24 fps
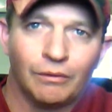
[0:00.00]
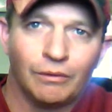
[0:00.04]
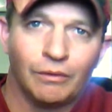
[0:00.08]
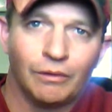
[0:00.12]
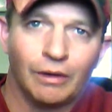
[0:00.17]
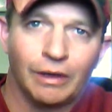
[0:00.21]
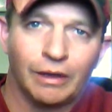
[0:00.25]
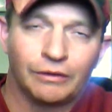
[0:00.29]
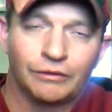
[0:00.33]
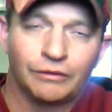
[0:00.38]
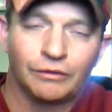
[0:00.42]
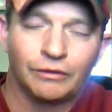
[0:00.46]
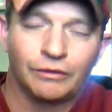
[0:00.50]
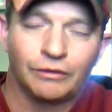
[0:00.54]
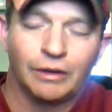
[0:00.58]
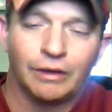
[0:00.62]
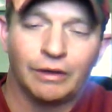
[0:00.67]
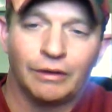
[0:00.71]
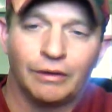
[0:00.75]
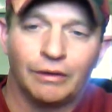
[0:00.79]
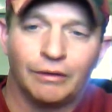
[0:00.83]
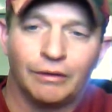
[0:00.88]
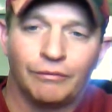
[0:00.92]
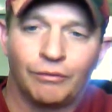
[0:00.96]
or actually
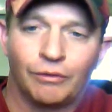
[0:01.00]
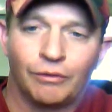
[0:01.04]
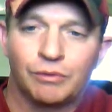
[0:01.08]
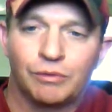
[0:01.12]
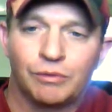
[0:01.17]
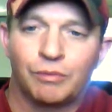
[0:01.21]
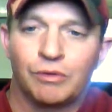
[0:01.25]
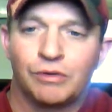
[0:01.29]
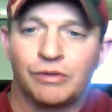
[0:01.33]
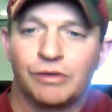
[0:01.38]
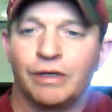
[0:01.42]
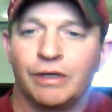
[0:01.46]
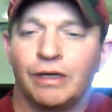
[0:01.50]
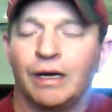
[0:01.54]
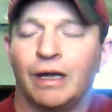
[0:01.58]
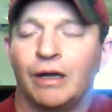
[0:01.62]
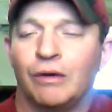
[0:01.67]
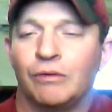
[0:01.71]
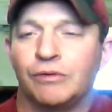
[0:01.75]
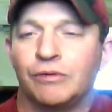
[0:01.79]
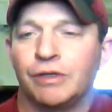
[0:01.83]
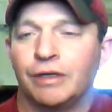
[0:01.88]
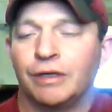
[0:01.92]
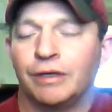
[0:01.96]
in the first prison that
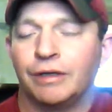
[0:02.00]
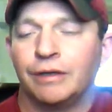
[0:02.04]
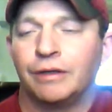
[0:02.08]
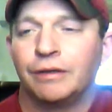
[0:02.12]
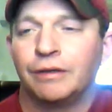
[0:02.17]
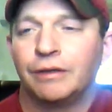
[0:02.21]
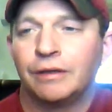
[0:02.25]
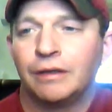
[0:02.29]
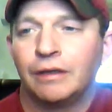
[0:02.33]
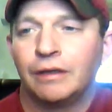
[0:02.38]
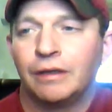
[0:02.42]
I was in.